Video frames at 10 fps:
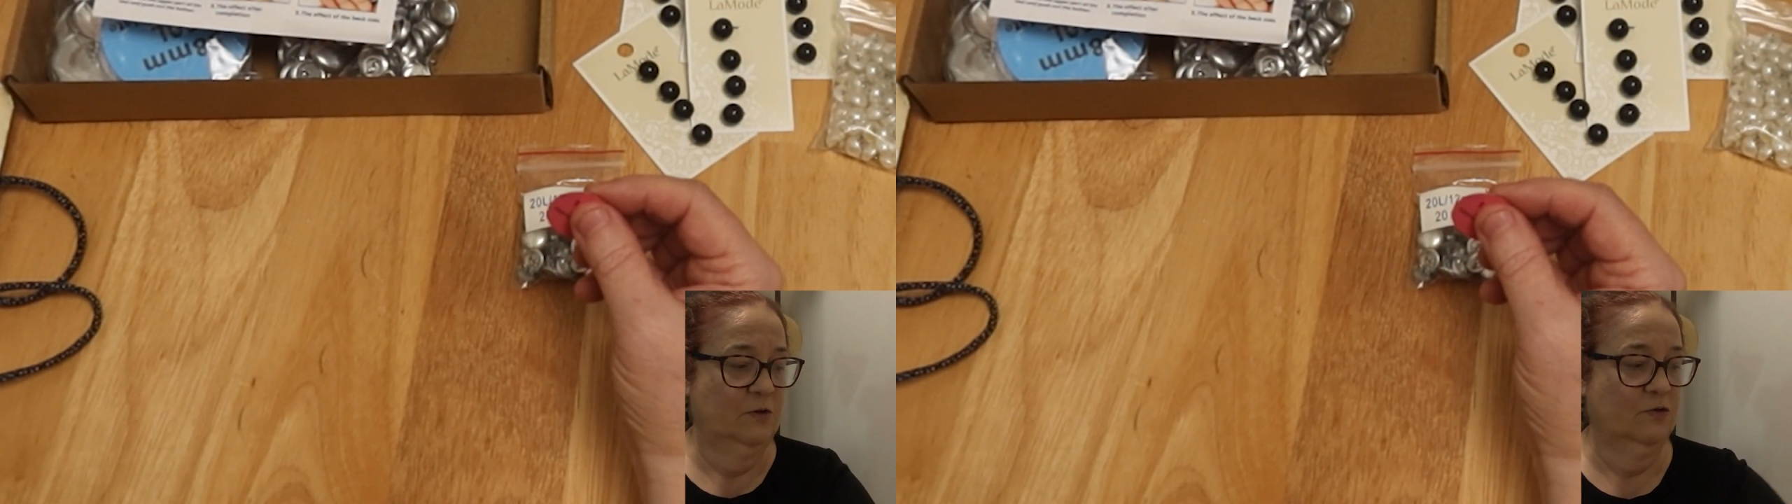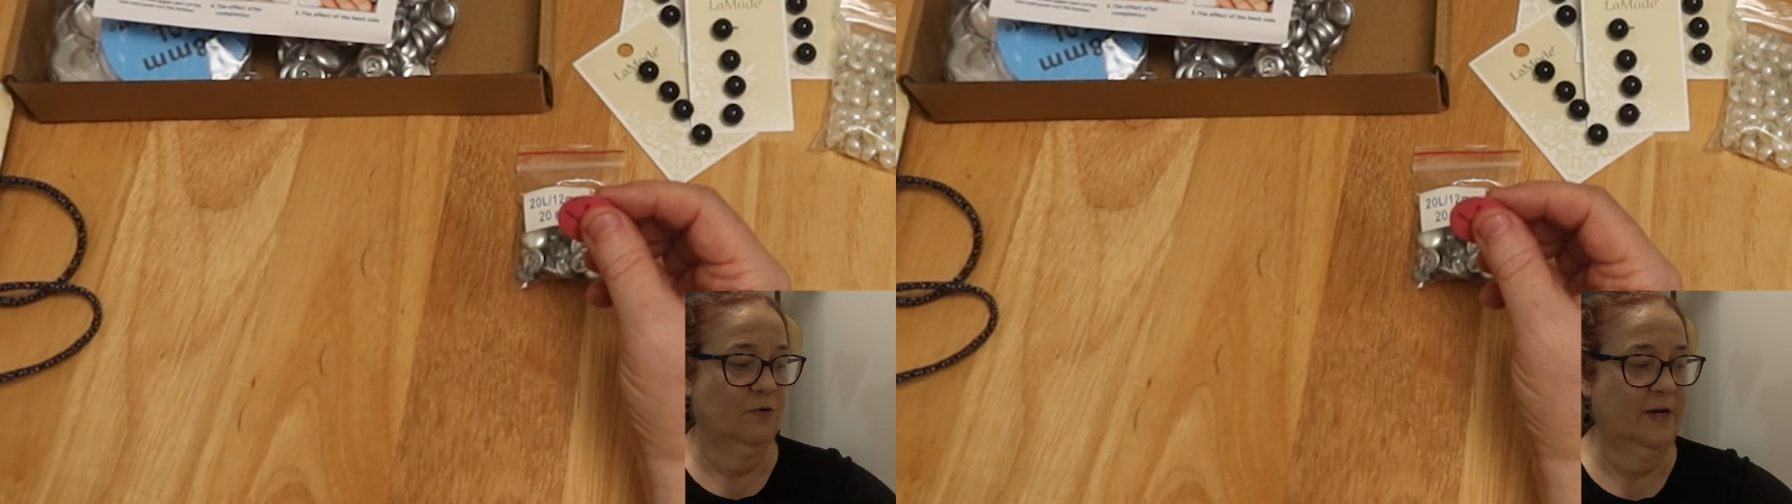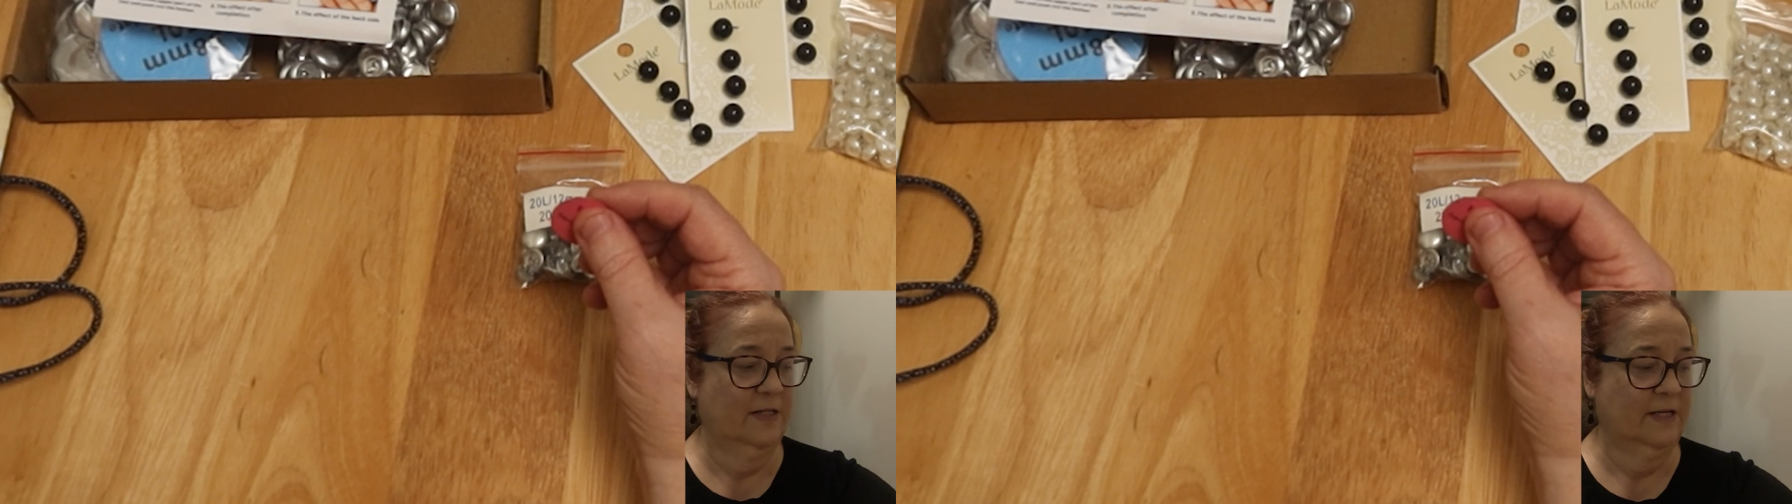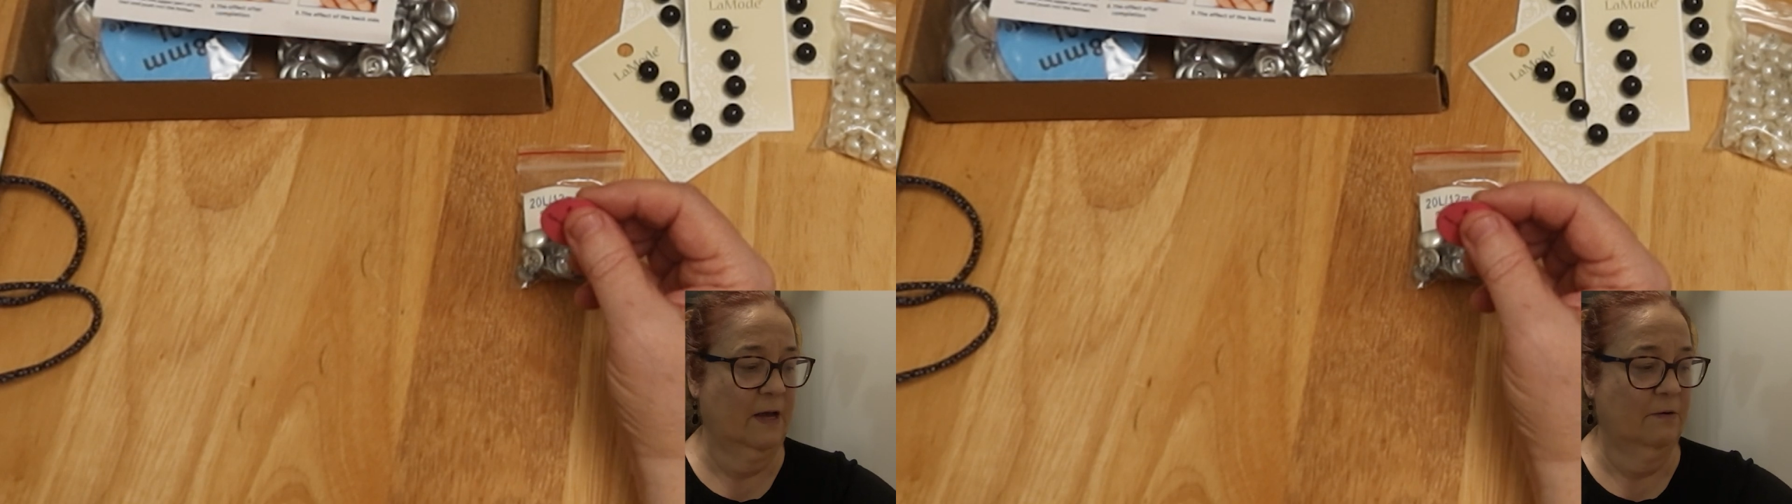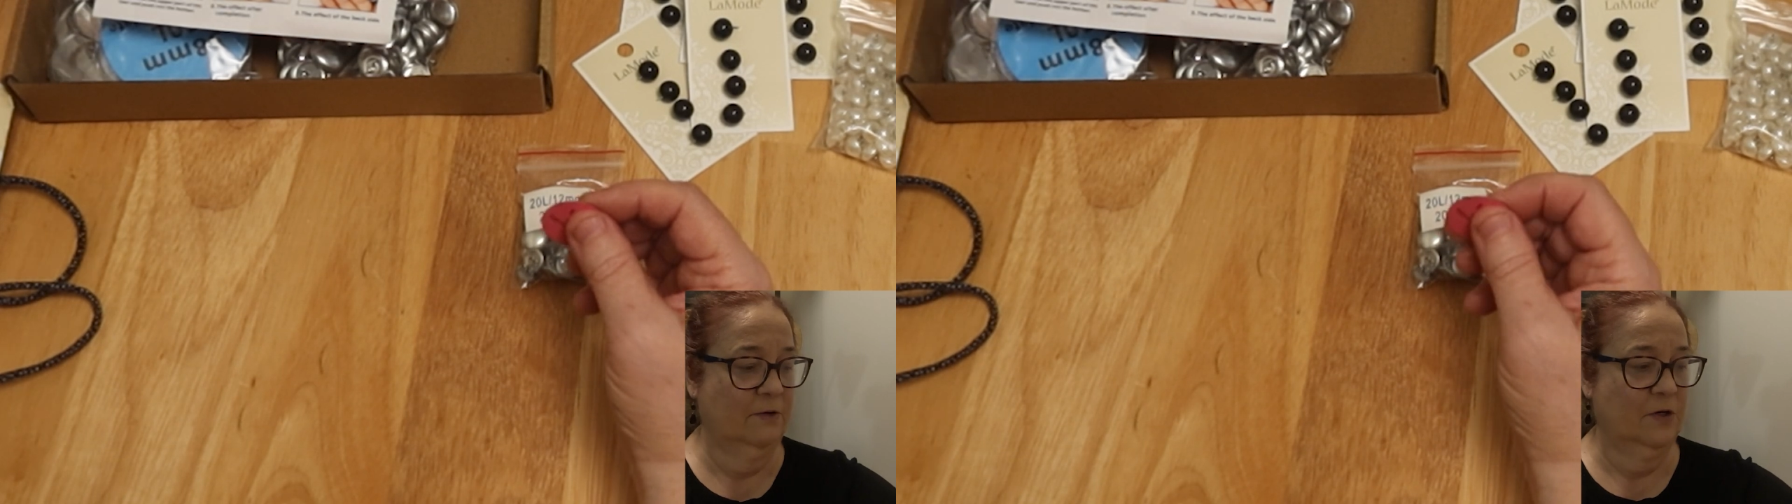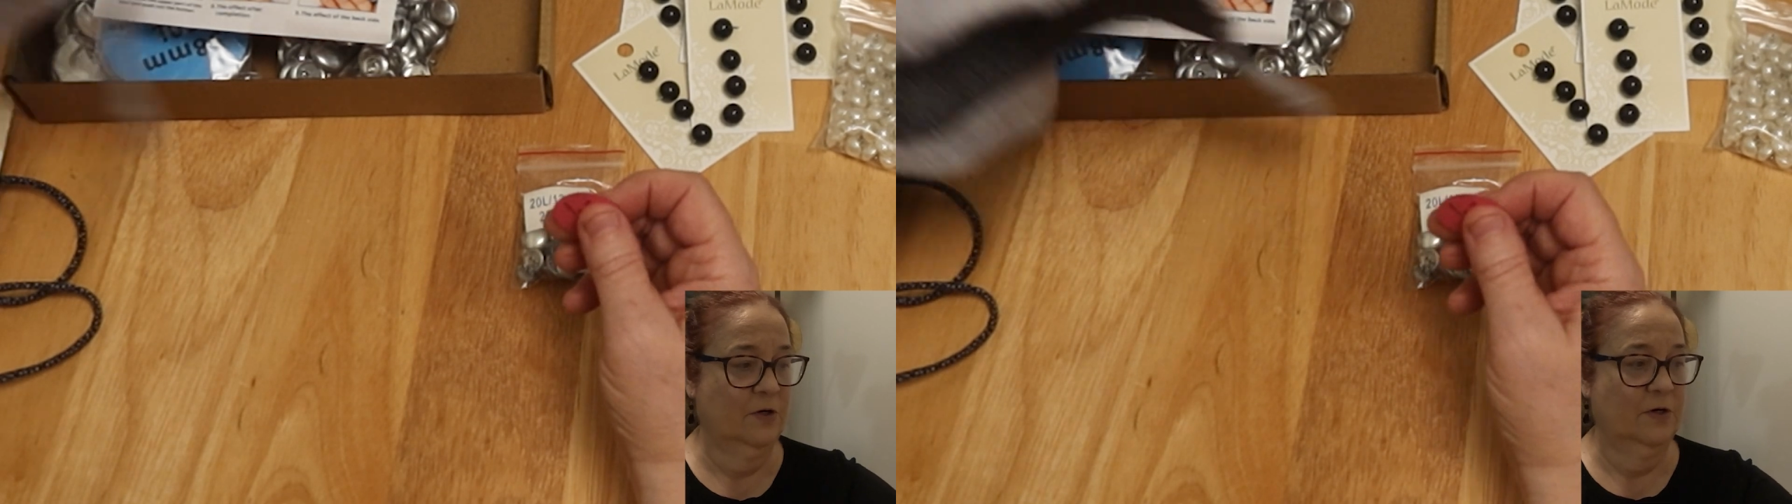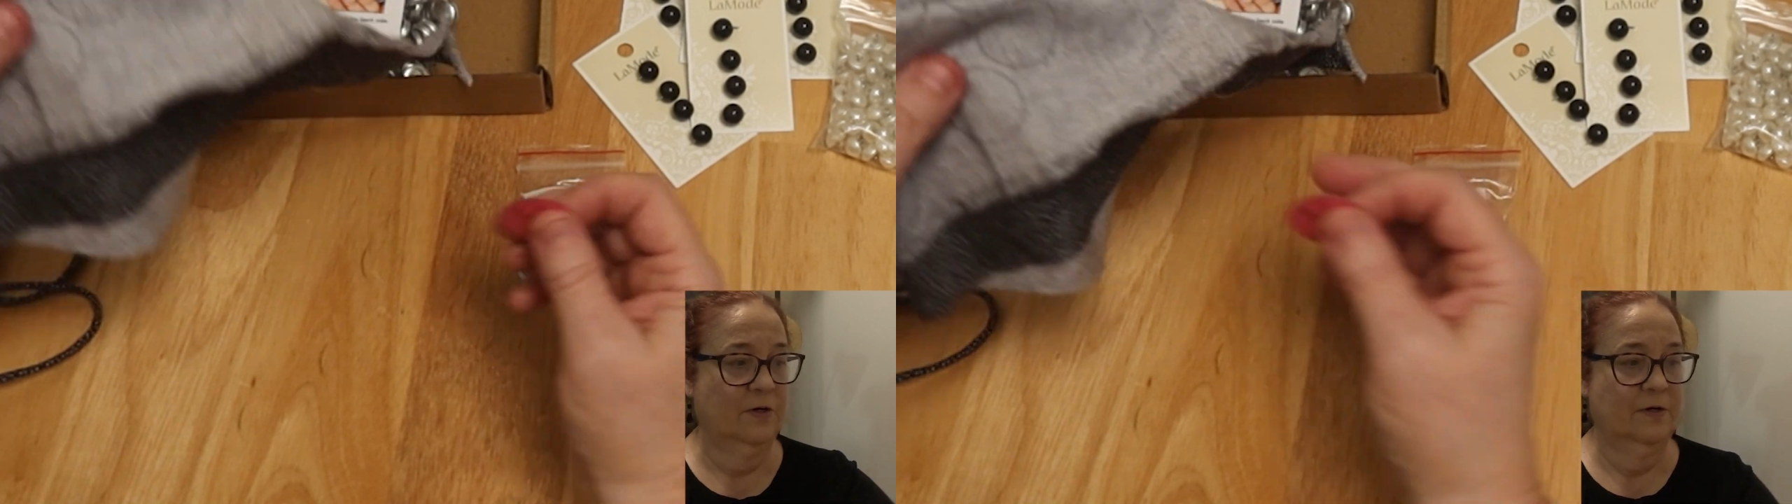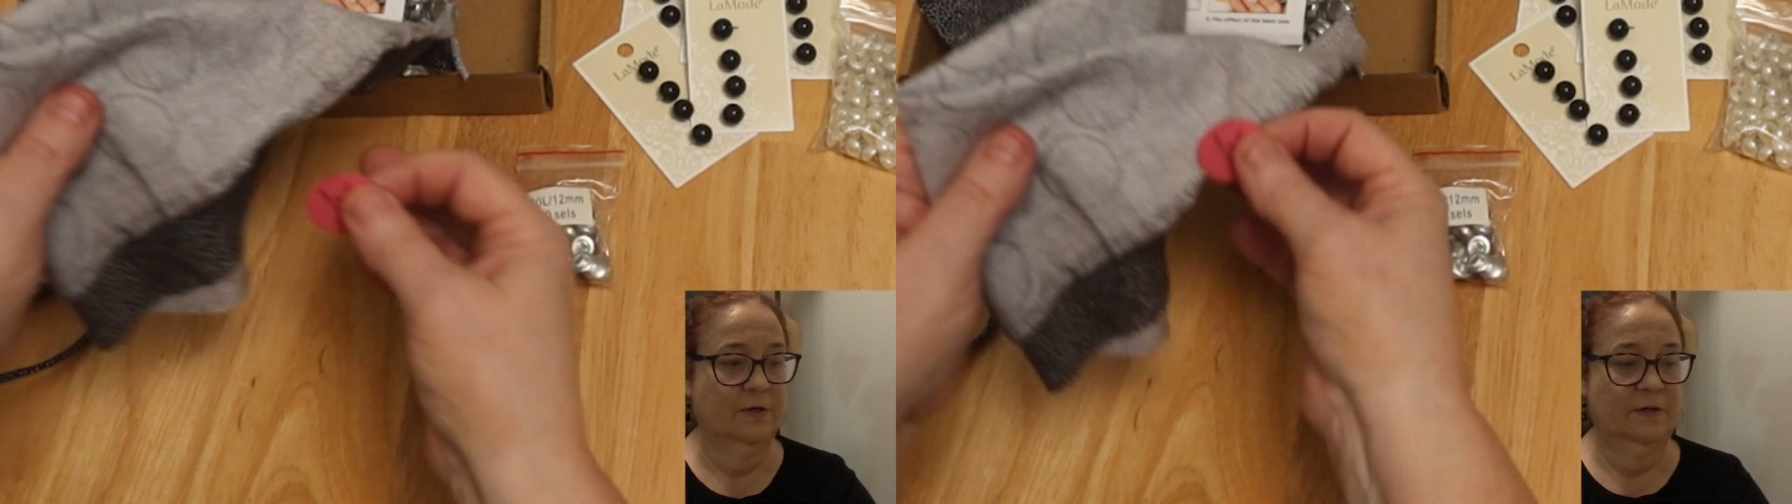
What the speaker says: you trace out your